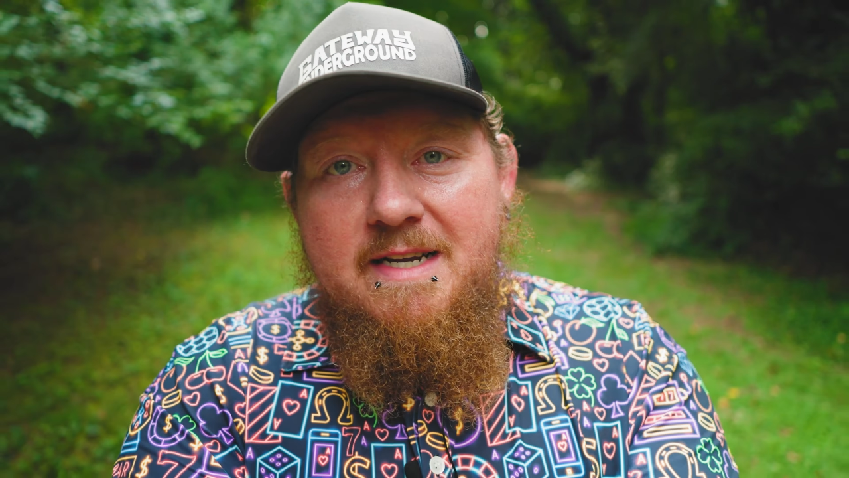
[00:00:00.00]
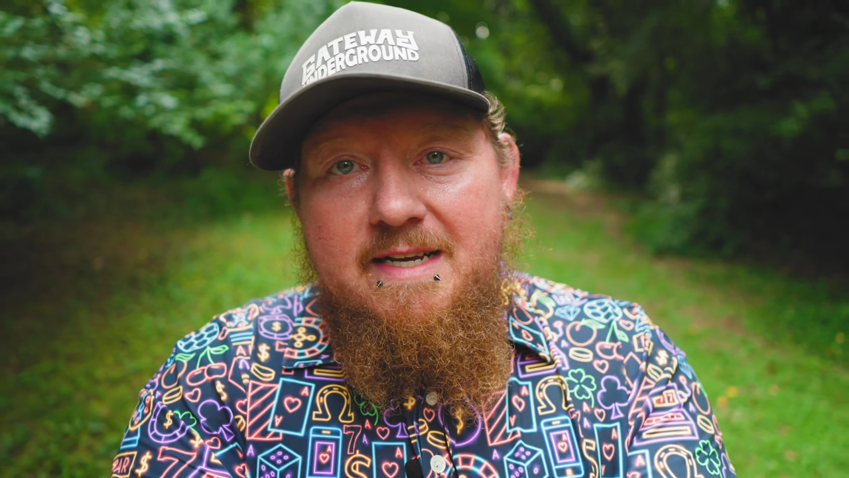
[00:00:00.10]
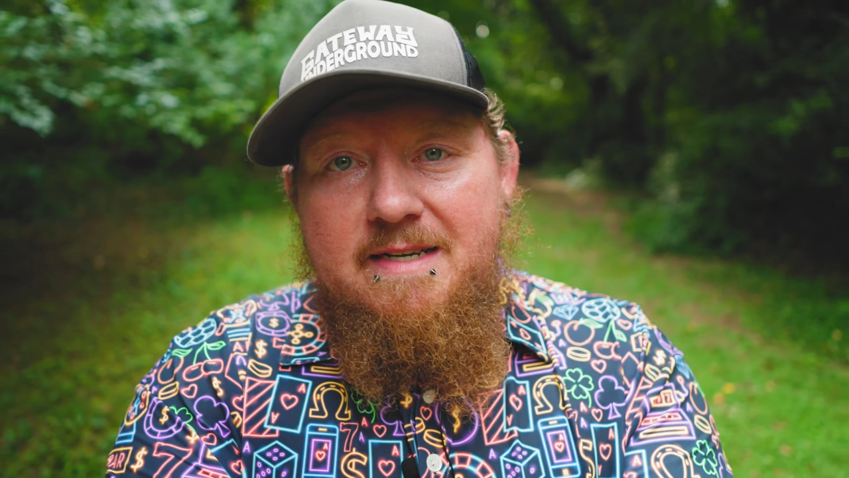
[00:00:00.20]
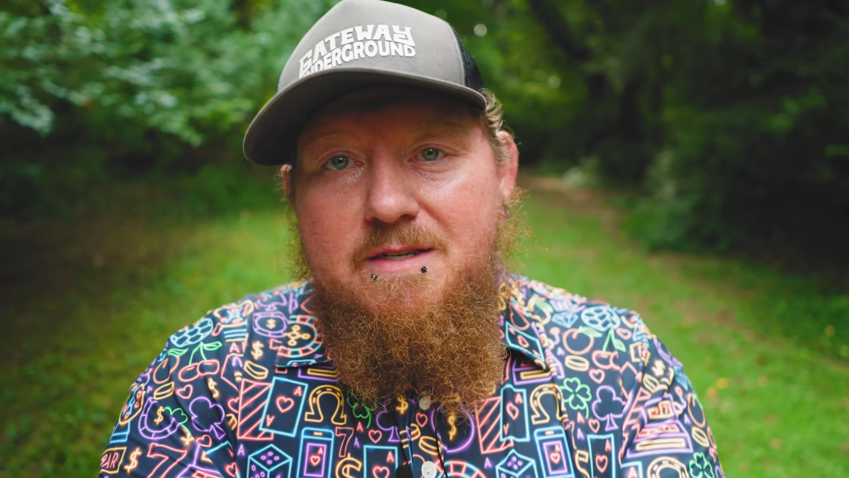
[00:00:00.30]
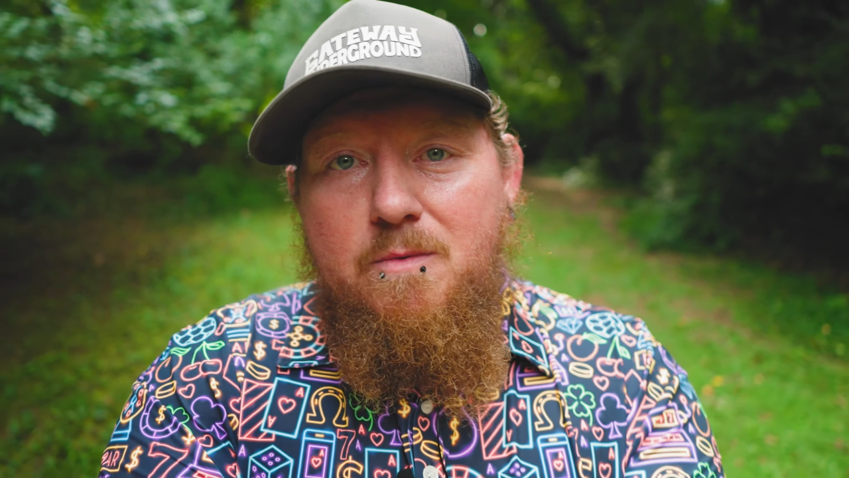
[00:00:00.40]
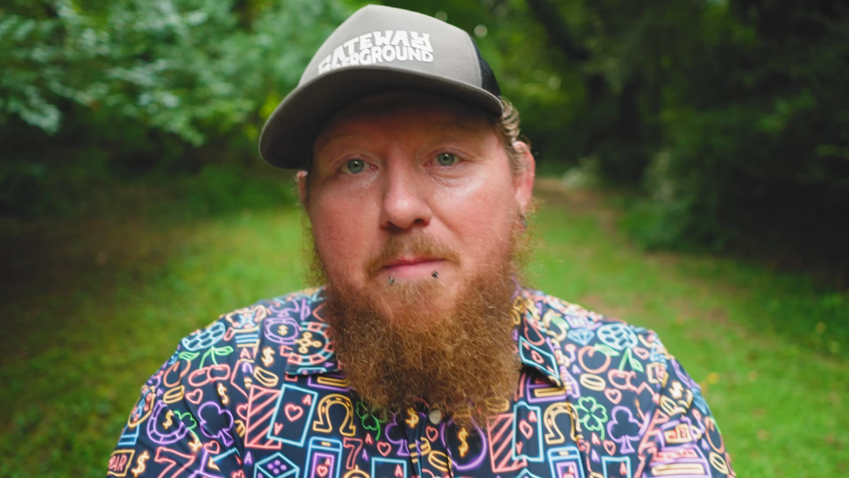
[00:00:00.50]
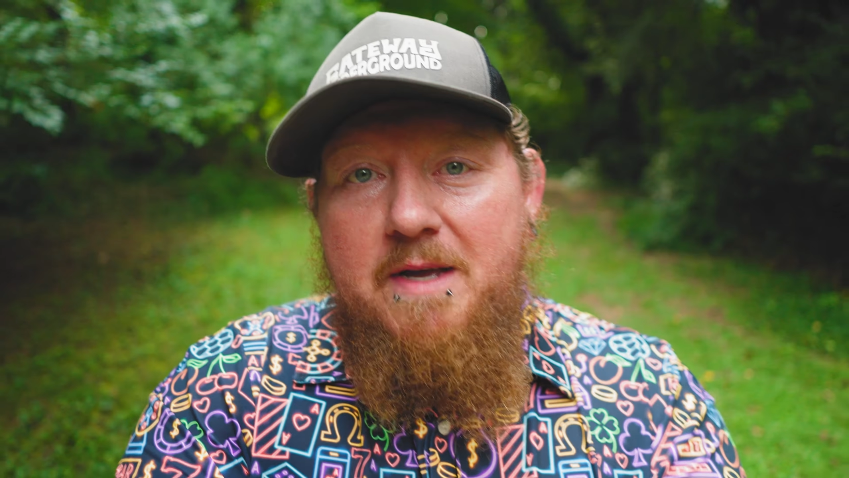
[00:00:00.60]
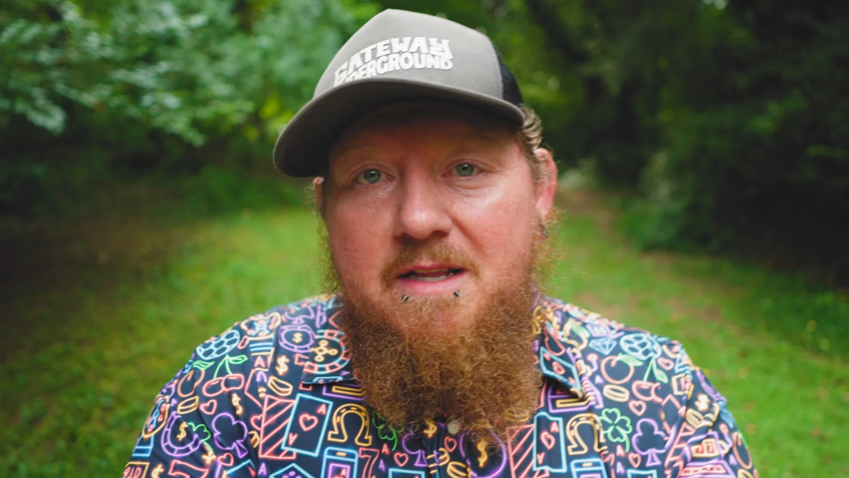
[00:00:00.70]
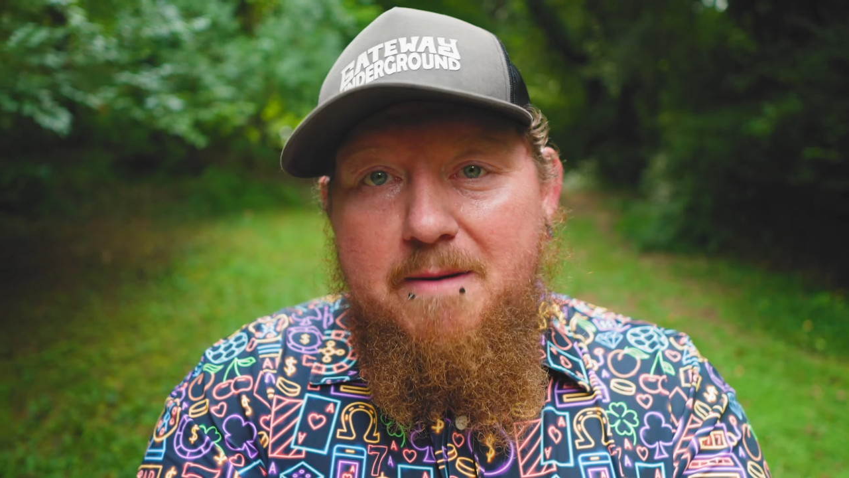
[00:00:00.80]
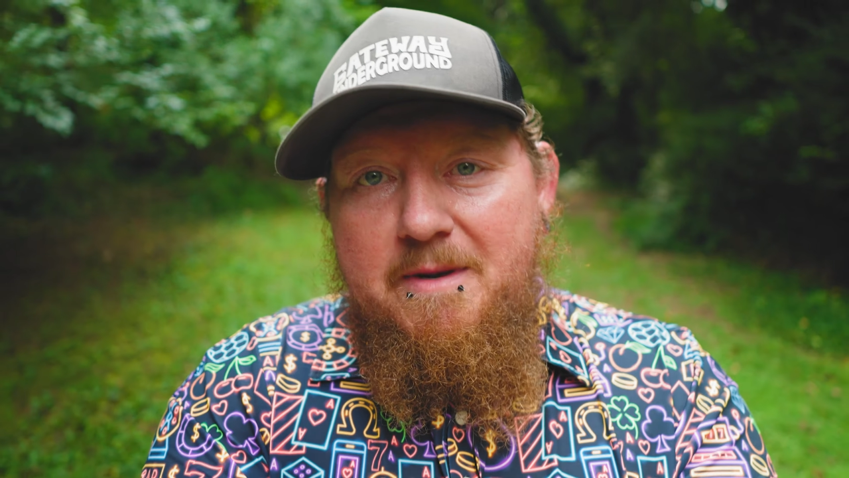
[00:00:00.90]
disc will be
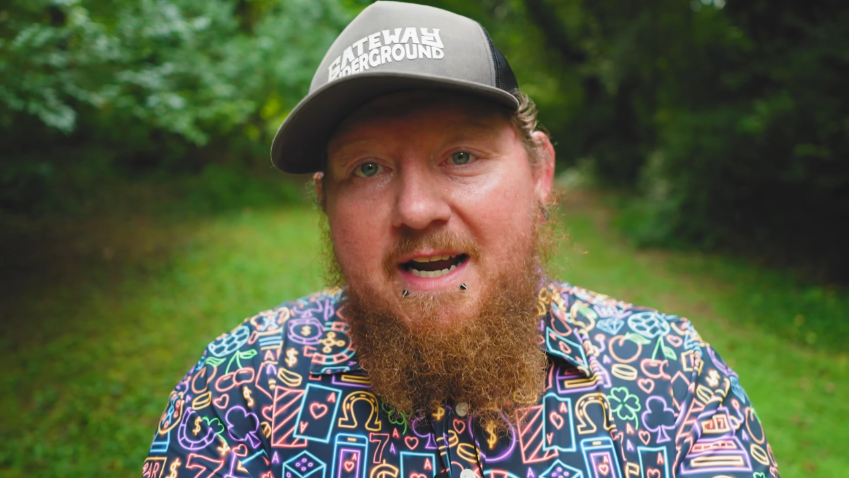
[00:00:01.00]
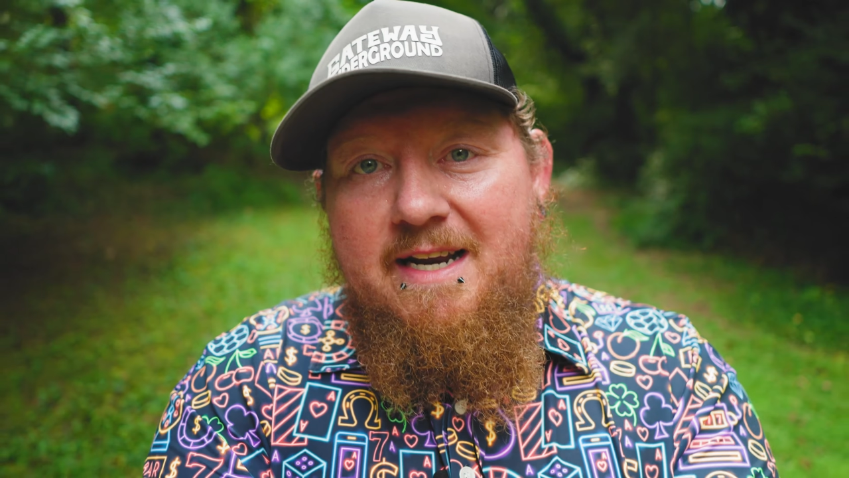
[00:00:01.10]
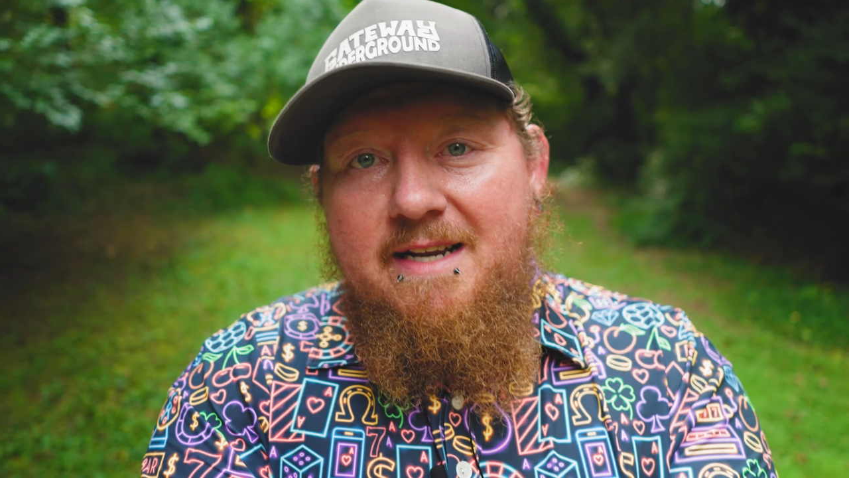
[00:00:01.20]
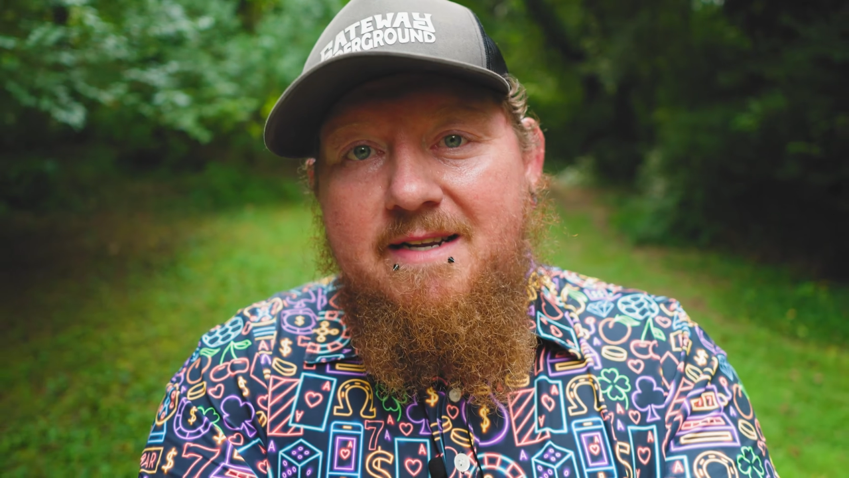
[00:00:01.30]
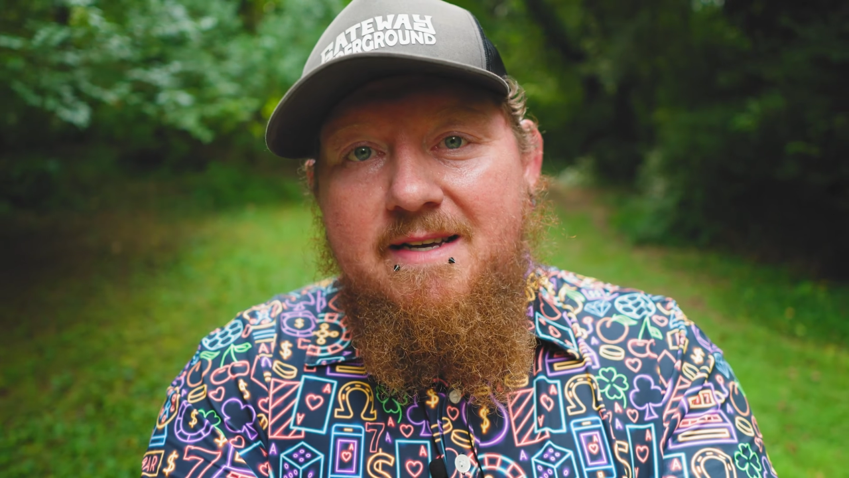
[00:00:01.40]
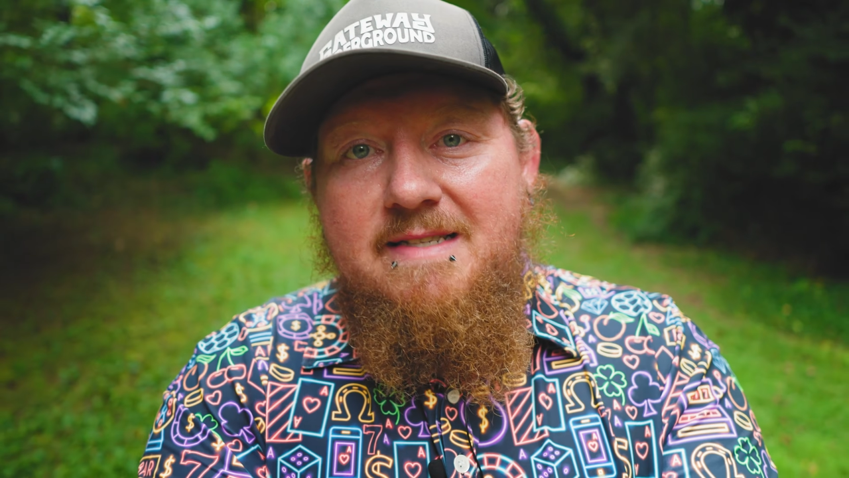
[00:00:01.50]
eliminated